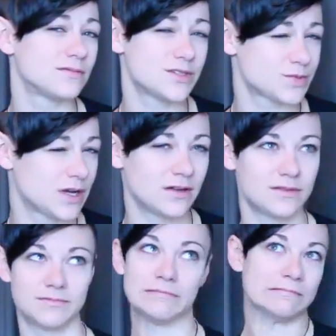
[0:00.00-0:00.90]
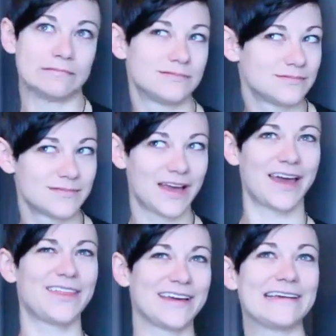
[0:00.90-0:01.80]
was real.
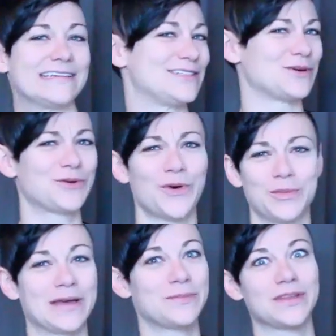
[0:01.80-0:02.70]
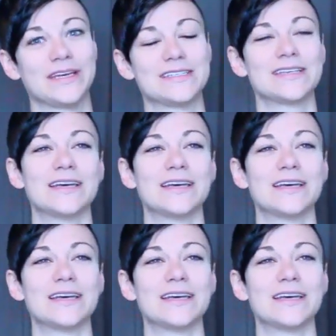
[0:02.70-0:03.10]
I think, don't quote me please.